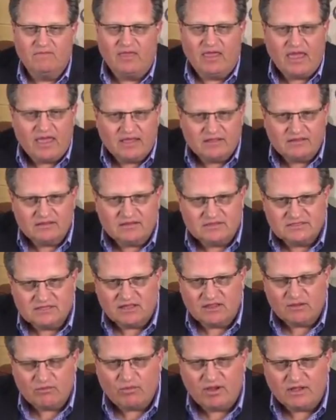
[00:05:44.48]
and
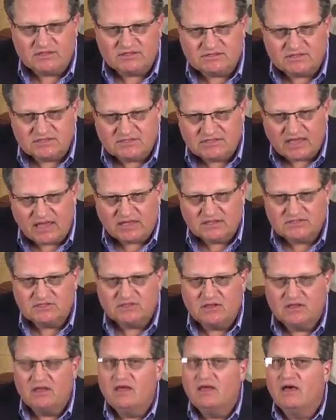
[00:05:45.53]
celebrate success,
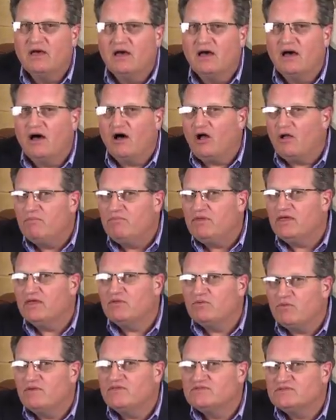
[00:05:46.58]

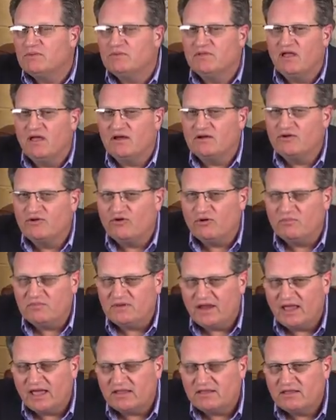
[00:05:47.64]
albeit with some long-term
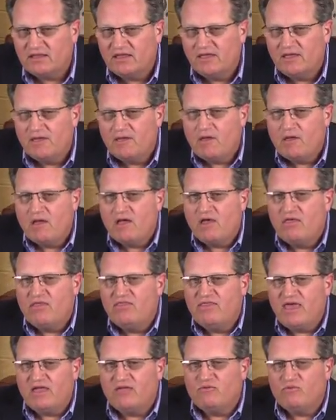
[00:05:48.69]
debt,
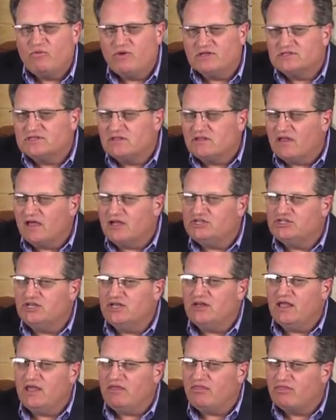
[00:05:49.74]
than risk
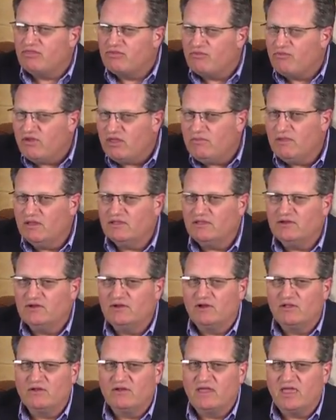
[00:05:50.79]
launching a $3
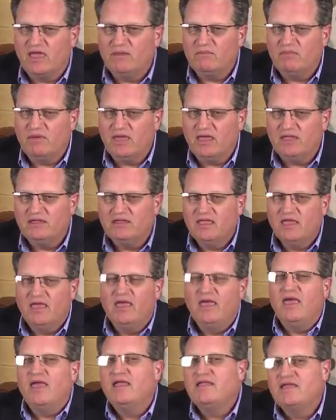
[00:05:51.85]
million campaign
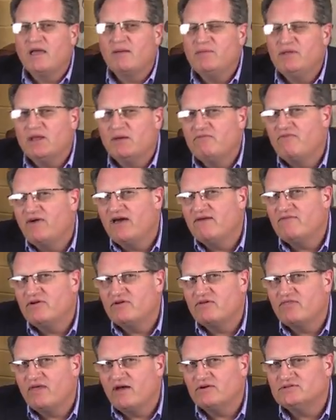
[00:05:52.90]
and coming up
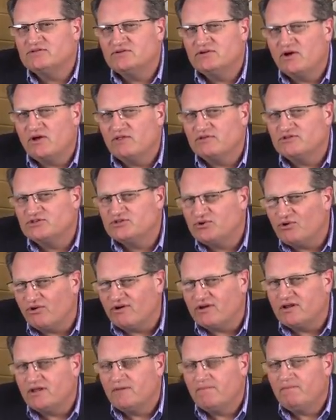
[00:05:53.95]
$500,000
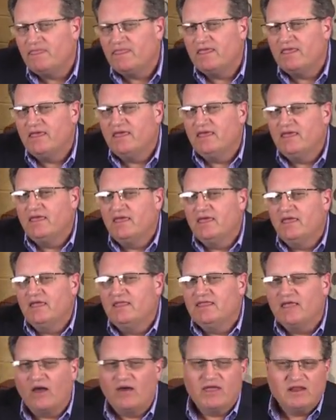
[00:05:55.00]
short.
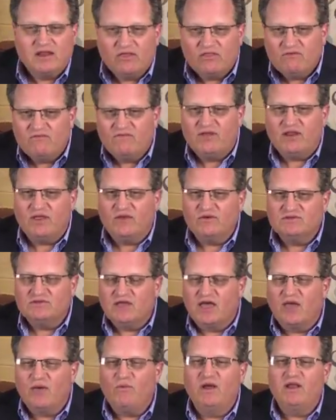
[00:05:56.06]
Now, in other videos,
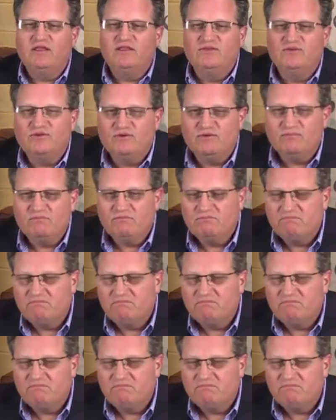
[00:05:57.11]
I went into